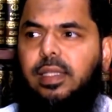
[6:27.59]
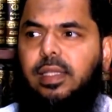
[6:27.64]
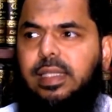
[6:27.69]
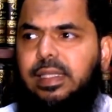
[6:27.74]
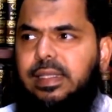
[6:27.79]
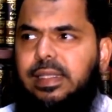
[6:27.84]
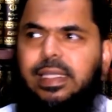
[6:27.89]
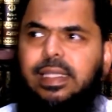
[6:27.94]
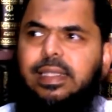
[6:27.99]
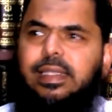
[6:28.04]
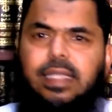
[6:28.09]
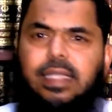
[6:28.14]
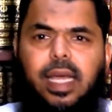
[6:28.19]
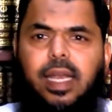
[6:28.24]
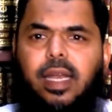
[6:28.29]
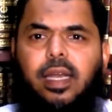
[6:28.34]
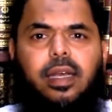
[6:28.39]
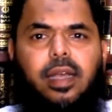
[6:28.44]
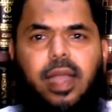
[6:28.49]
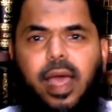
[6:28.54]
it's
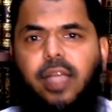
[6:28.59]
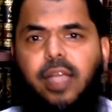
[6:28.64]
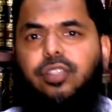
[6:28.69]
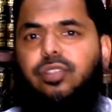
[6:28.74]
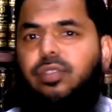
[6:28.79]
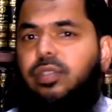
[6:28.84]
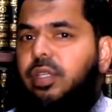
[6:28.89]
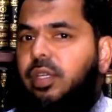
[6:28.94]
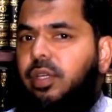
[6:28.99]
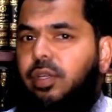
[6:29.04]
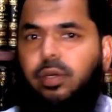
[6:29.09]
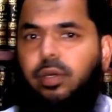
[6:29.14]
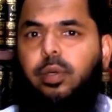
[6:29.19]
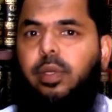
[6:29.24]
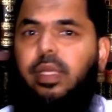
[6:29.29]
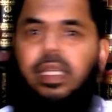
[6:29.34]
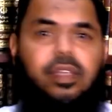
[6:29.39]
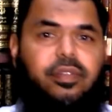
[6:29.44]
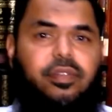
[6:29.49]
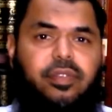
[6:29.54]
not a naturally
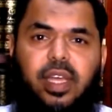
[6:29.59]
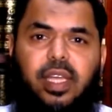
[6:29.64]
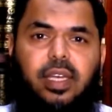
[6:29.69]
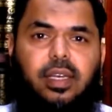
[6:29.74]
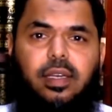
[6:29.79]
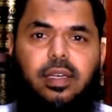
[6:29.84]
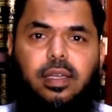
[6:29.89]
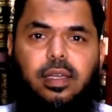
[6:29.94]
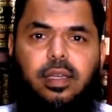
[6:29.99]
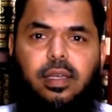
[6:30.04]
occurring event.